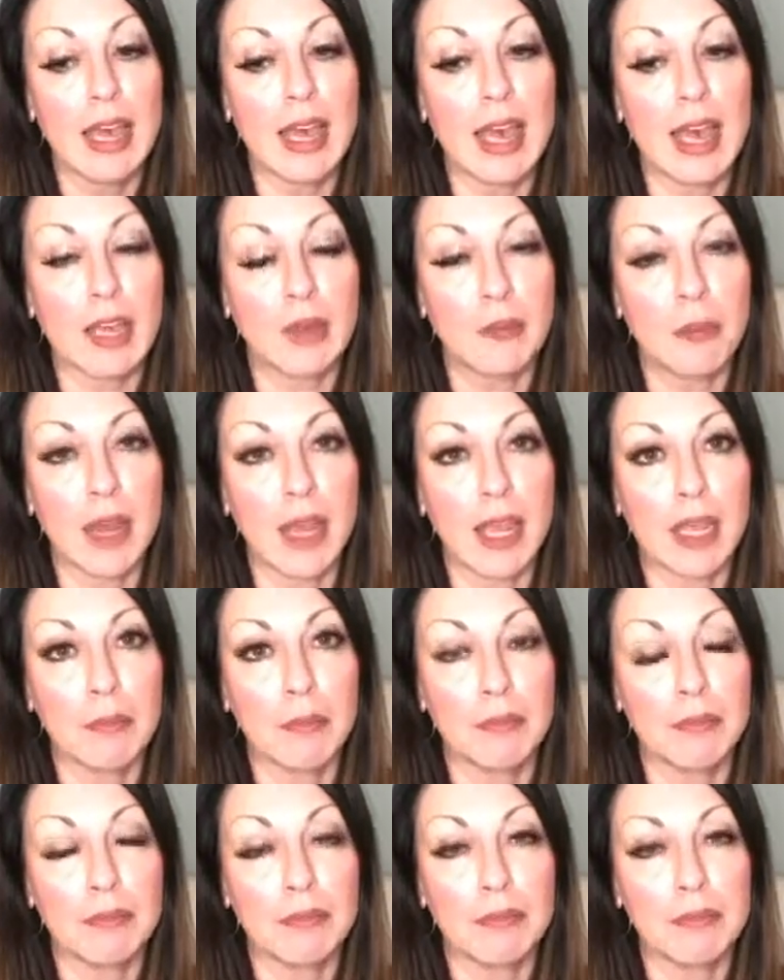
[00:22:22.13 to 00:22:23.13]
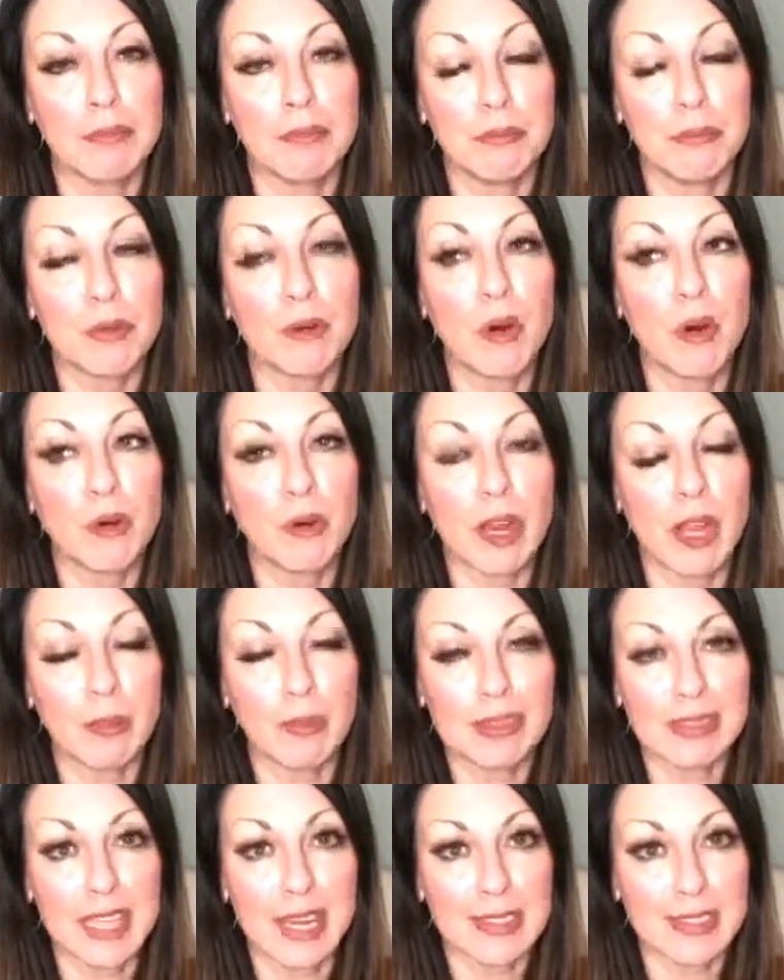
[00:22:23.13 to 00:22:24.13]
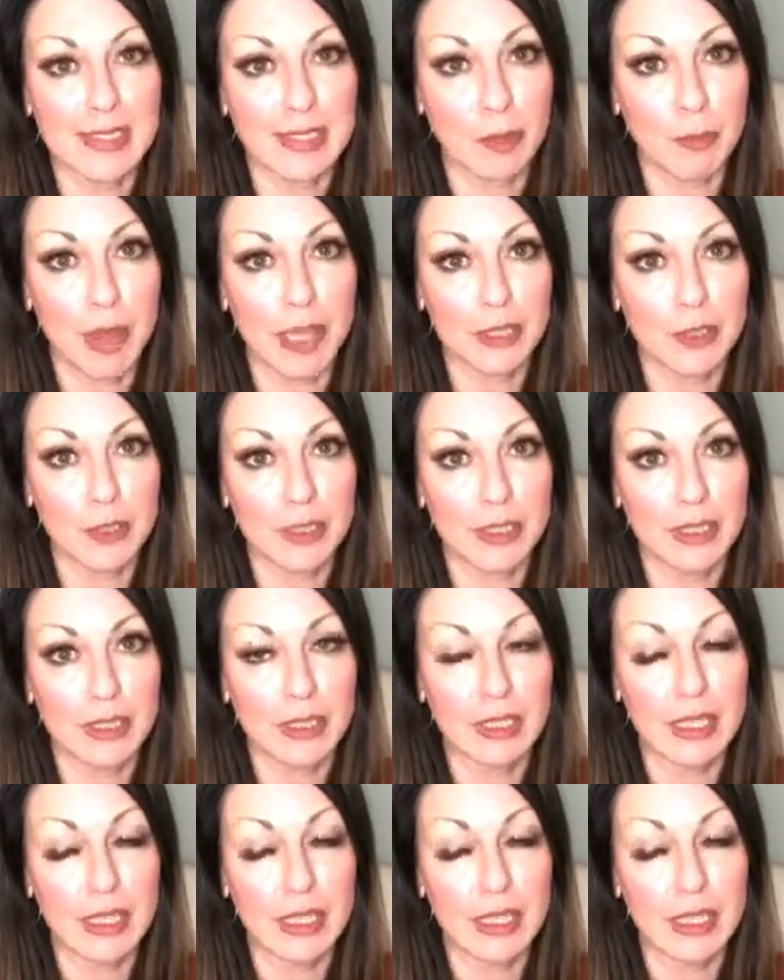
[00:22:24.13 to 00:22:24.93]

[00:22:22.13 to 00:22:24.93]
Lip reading: And my program is High Ticket Mastery.